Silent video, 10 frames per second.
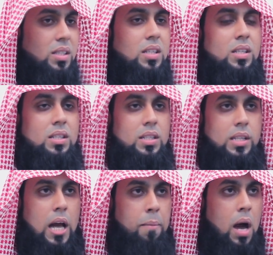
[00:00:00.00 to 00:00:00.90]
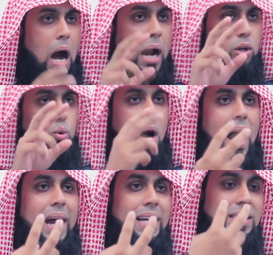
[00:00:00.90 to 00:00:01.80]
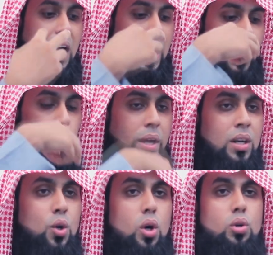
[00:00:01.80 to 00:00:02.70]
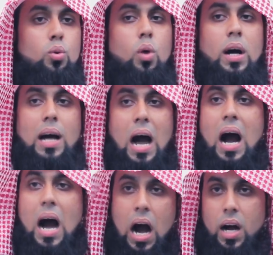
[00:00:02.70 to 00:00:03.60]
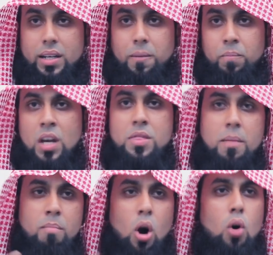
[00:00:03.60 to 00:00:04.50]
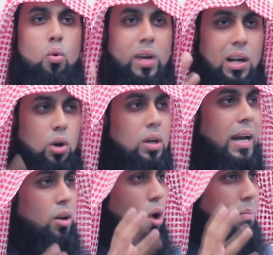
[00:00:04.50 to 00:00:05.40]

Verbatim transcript: and sisters in Islam, our two eyes are a window to our heart. The more we look at